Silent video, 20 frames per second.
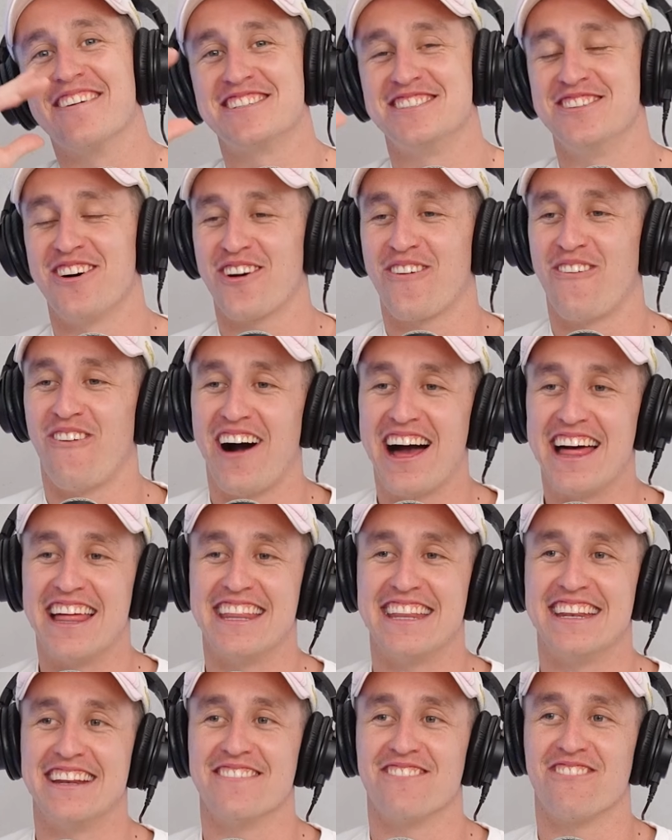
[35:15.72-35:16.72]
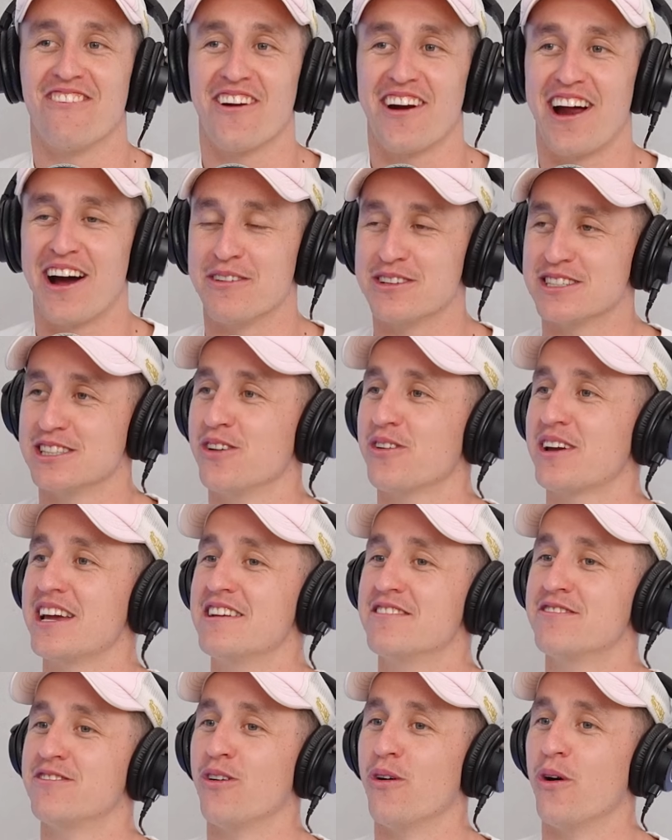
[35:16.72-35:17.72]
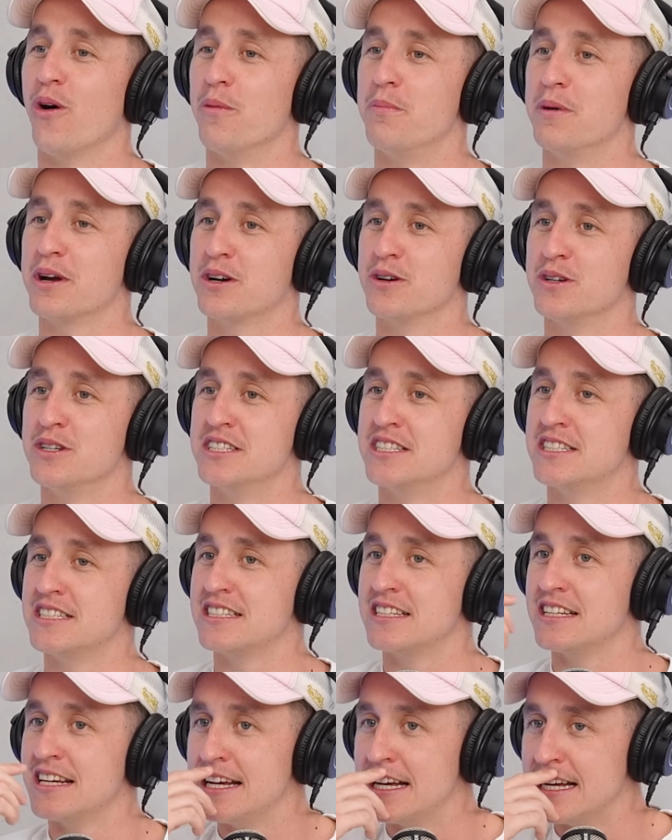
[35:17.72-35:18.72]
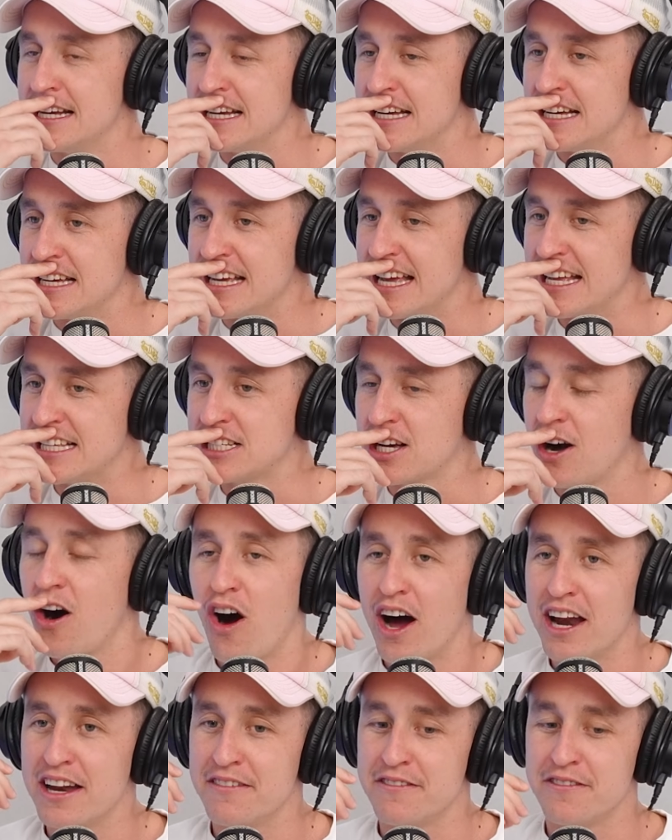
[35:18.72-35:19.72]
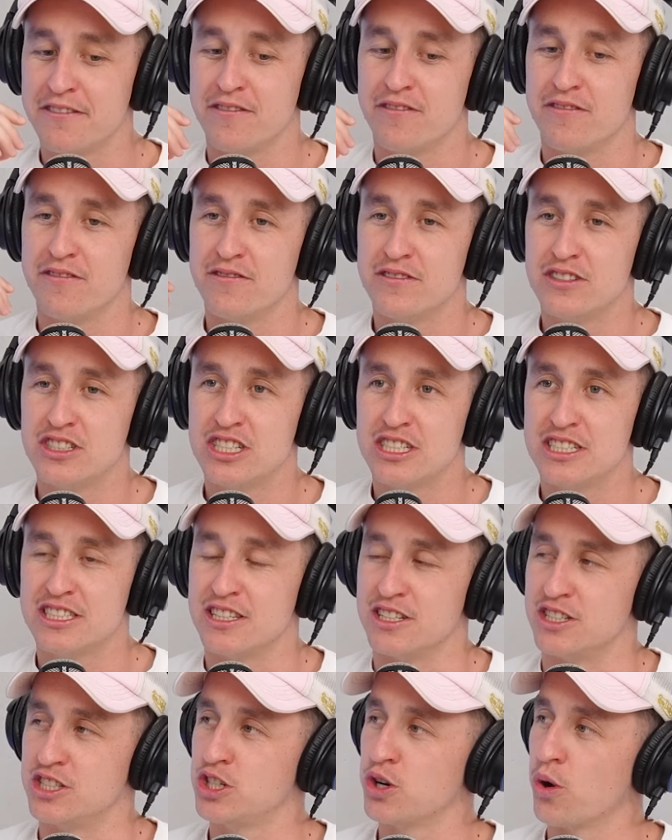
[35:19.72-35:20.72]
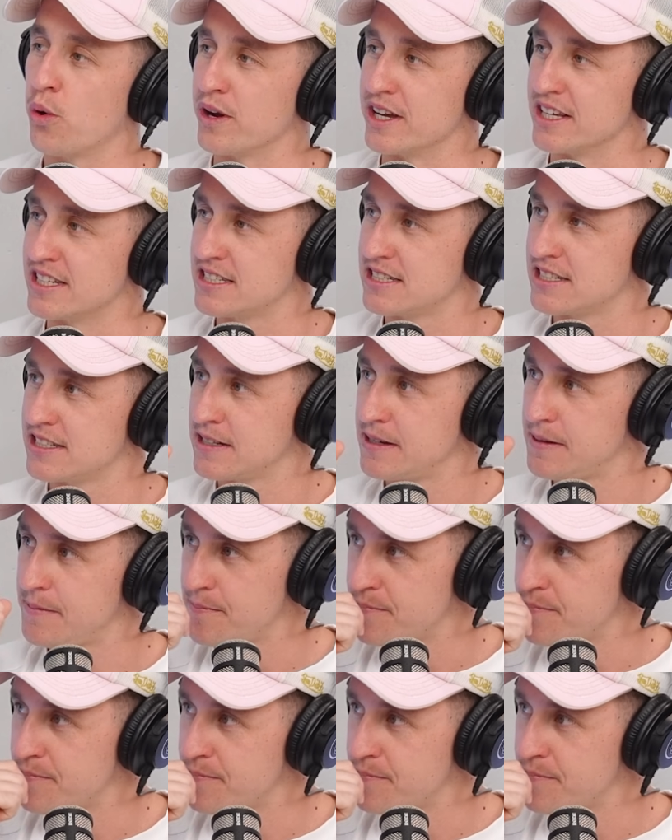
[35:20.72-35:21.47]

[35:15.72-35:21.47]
was not quite what I was looking for, because it's kind of just a choice.